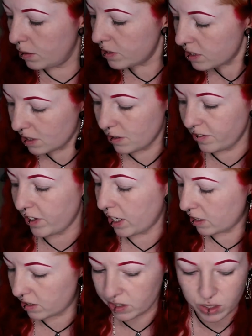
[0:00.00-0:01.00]
Still
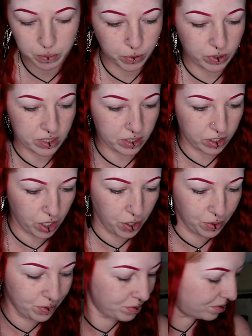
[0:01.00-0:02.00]
vaguely disappointed
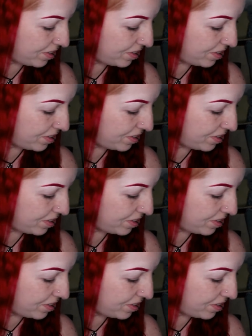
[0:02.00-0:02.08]
though.